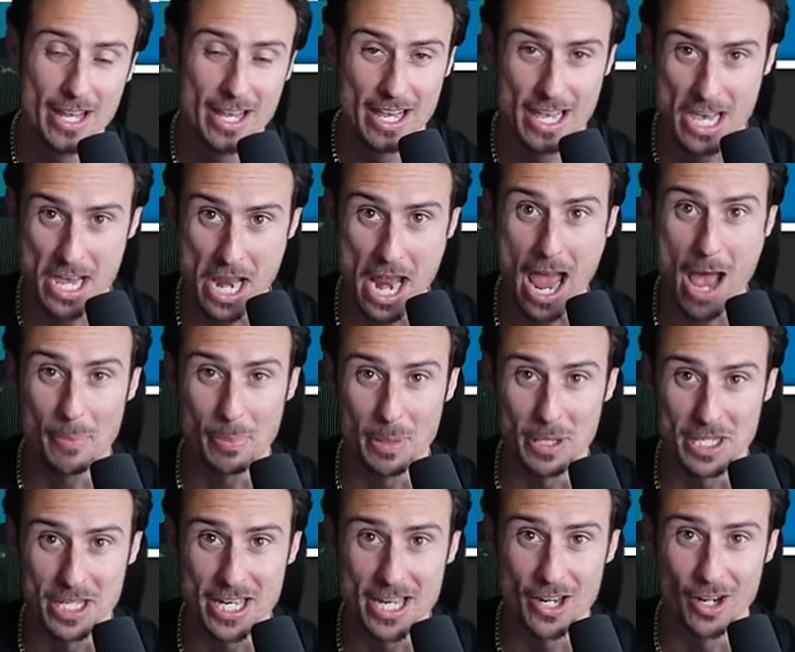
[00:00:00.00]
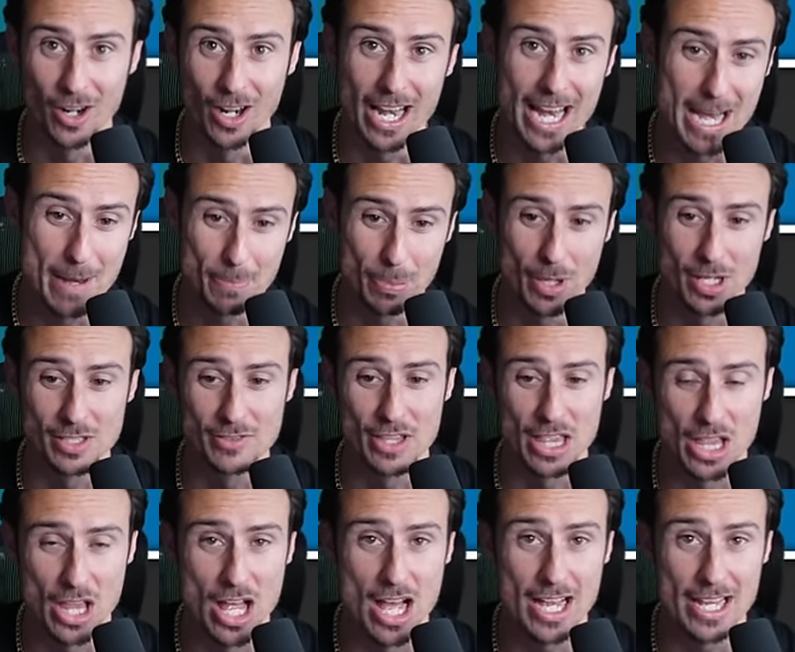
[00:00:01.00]
It happened here. A plus for the
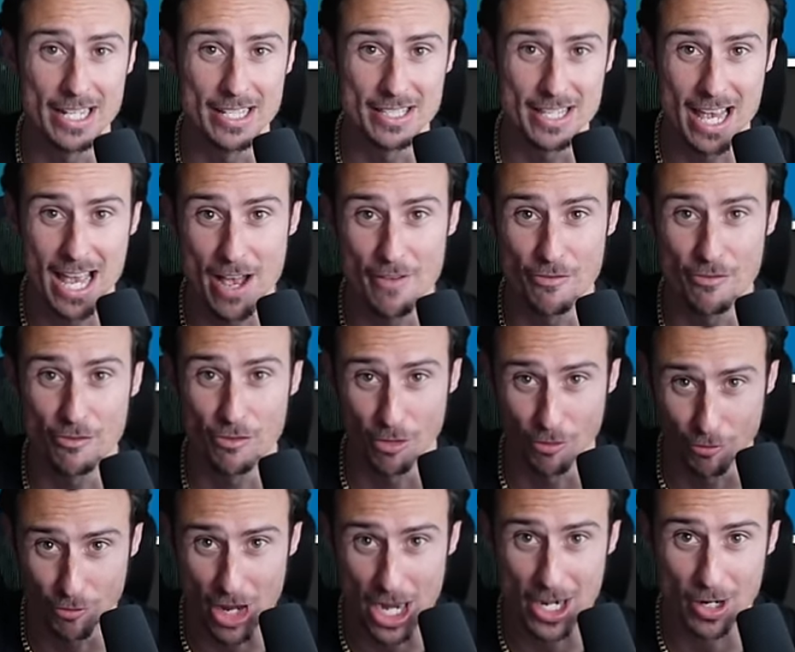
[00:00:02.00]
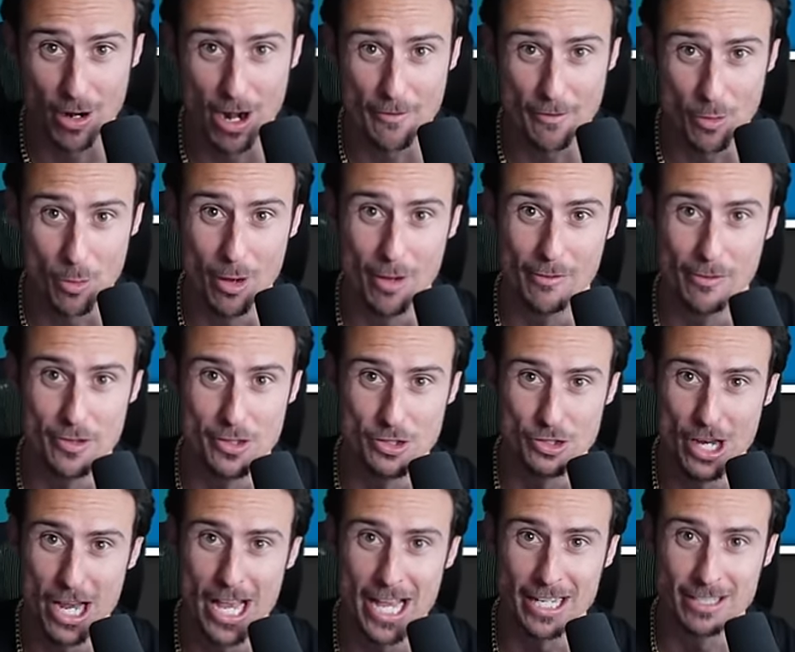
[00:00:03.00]
Lions, F for fire everyone for the
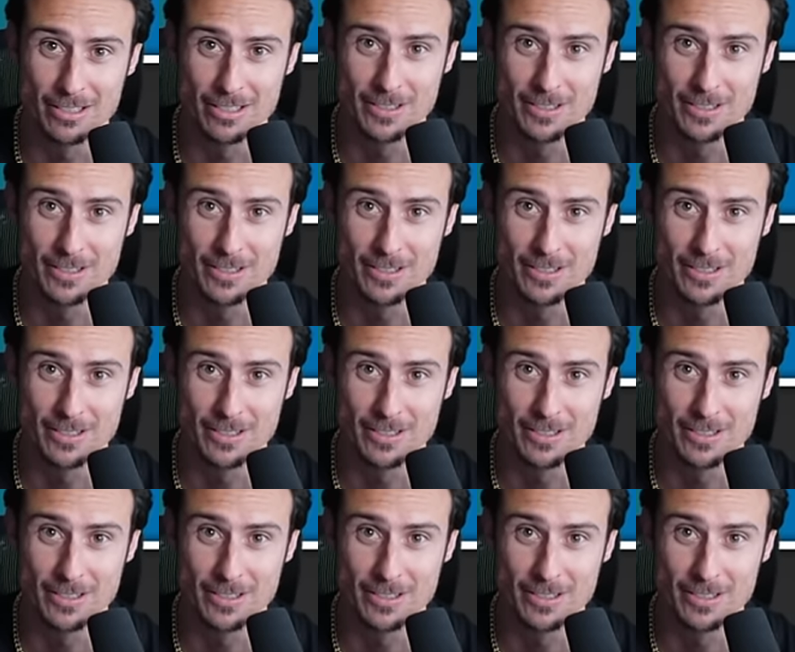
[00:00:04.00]
Jags.